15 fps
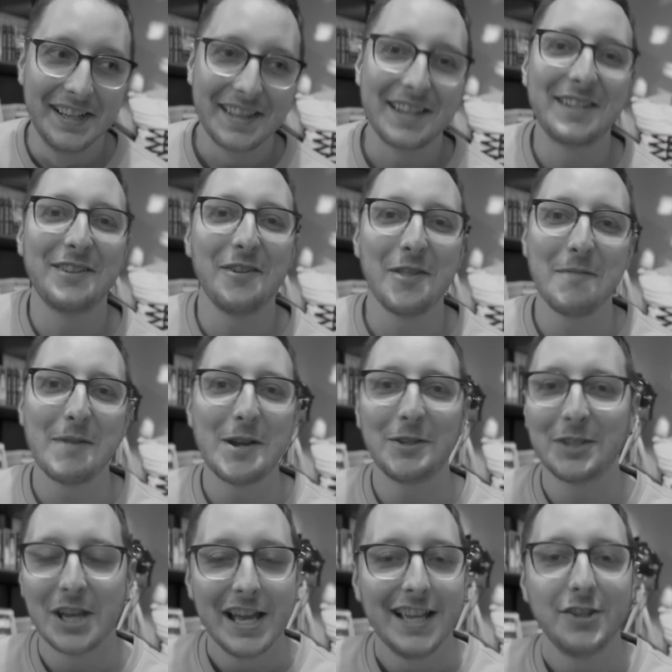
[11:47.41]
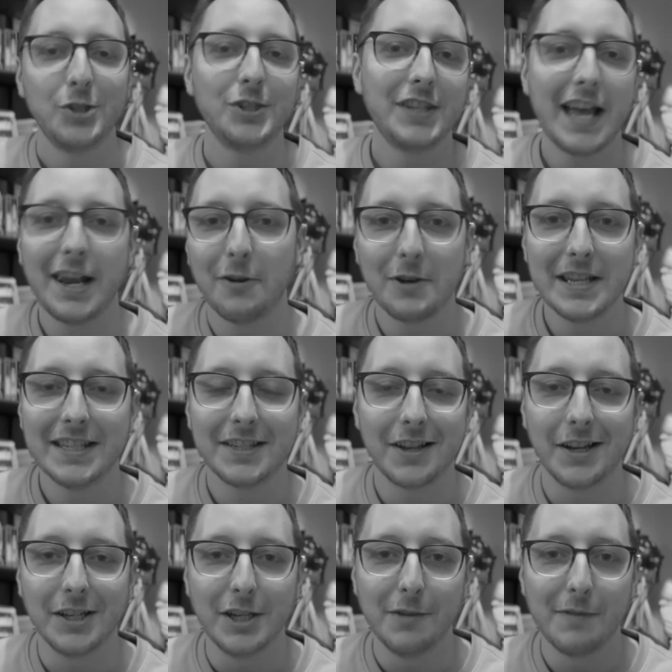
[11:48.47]
that's not the most stellar
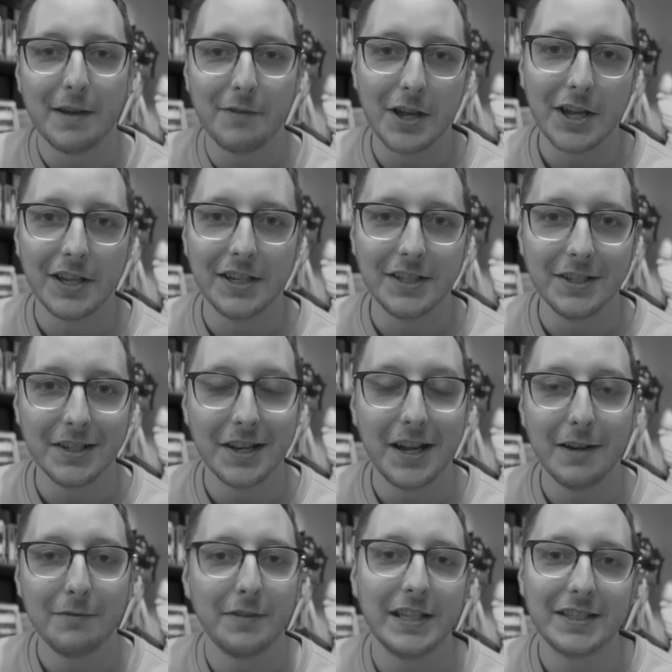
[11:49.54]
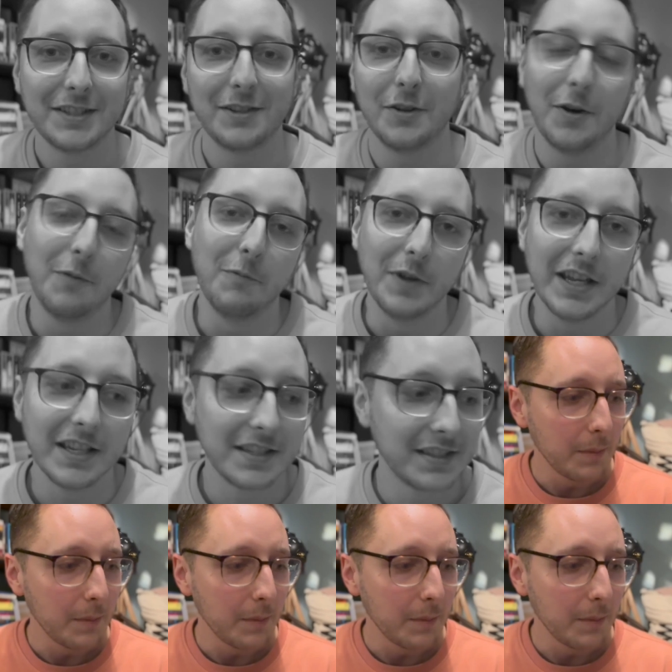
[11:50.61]
insight you've ever heard in your life, it's obvious.